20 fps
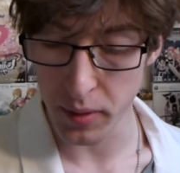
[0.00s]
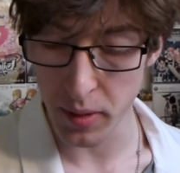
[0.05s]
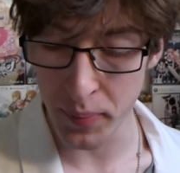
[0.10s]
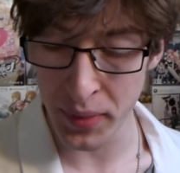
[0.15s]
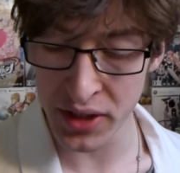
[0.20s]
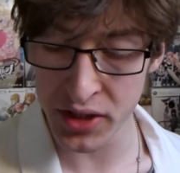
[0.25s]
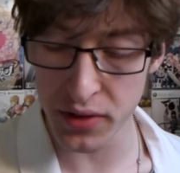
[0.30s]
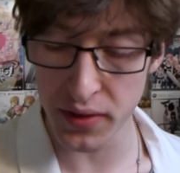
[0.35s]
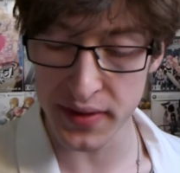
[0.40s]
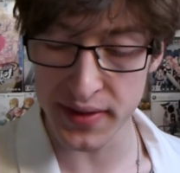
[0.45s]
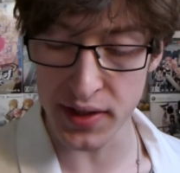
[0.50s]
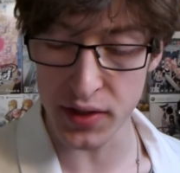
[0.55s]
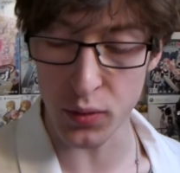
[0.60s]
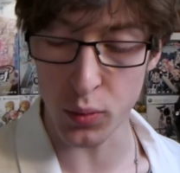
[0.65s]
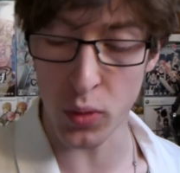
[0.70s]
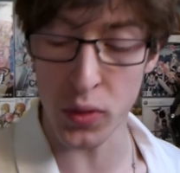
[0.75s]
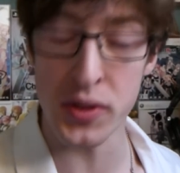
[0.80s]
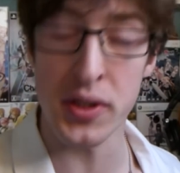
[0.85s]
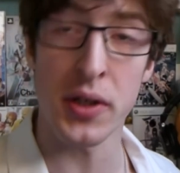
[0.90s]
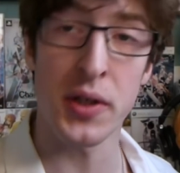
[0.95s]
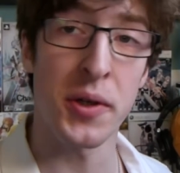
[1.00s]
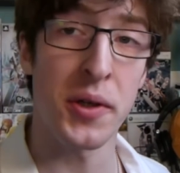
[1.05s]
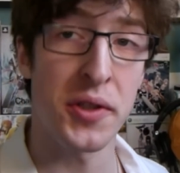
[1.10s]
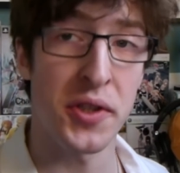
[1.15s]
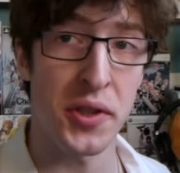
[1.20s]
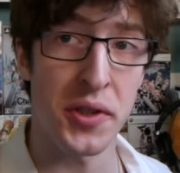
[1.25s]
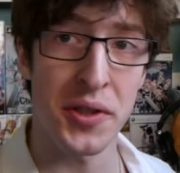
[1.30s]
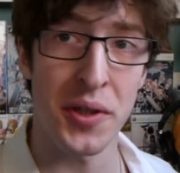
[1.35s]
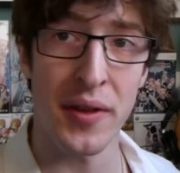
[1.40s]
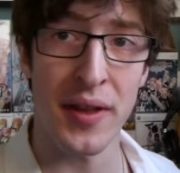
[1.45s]
picture, it says Wocha
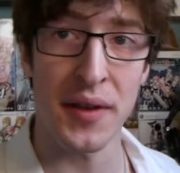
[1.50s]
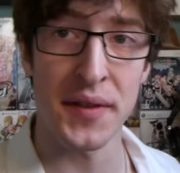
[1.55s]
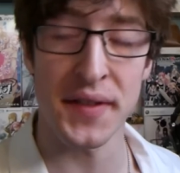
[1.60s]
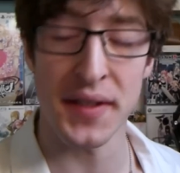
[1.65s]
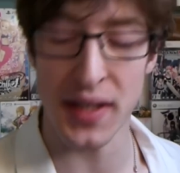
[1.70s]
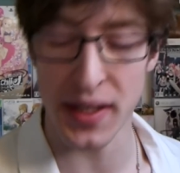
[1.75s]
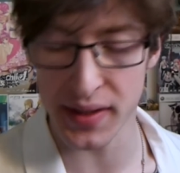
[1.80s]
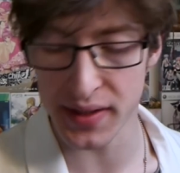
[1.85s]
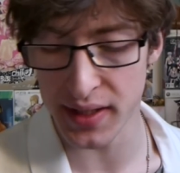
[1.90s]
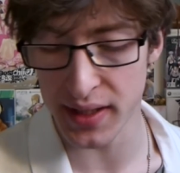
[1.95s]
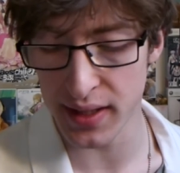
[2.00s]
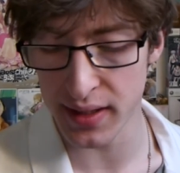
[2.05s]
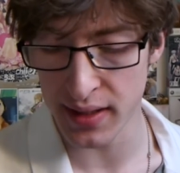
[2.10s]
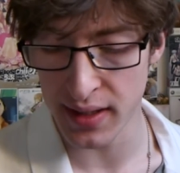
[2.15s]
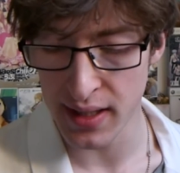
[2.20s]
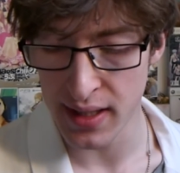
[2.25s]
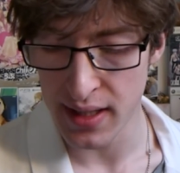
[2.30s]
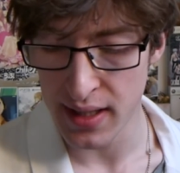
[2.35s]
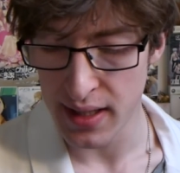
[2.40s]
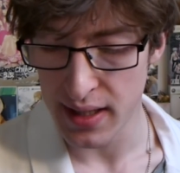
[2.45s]
Culture 2019,